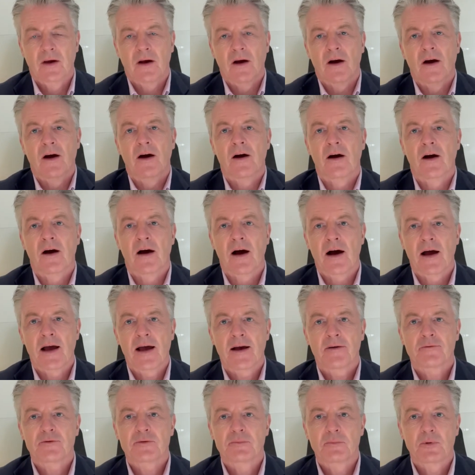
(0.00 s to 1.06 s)
uh, I
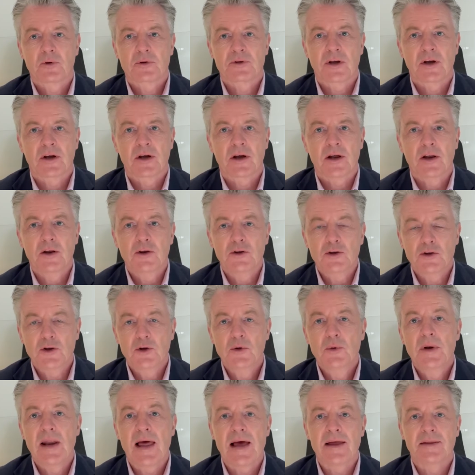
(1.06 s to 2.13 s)
have to put a, a
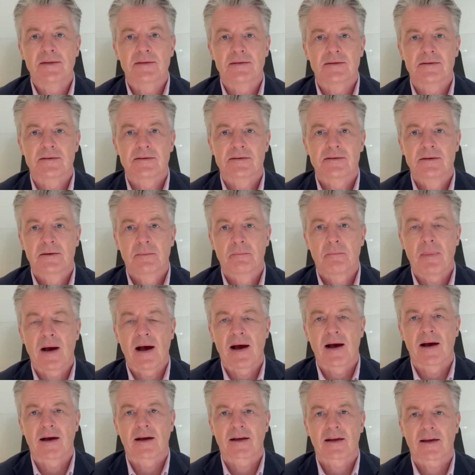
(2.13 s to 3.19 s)
new lens
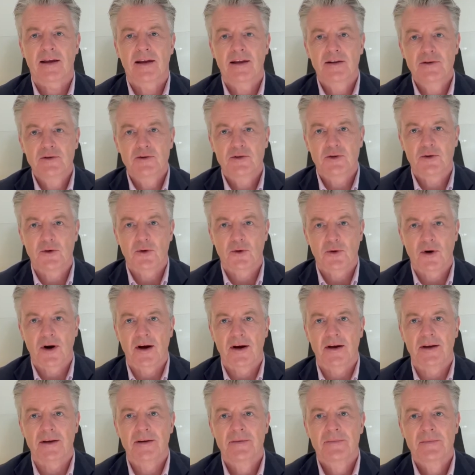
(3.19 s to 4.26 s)
back into your
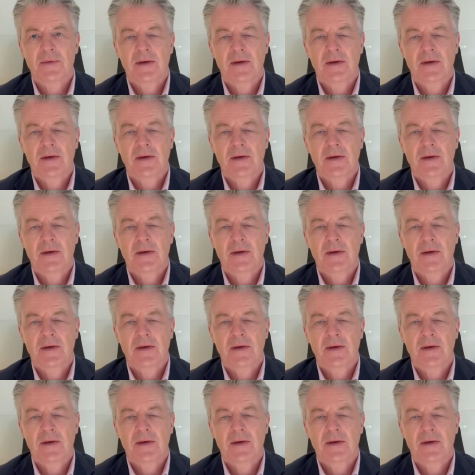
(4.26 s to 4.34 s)
eye.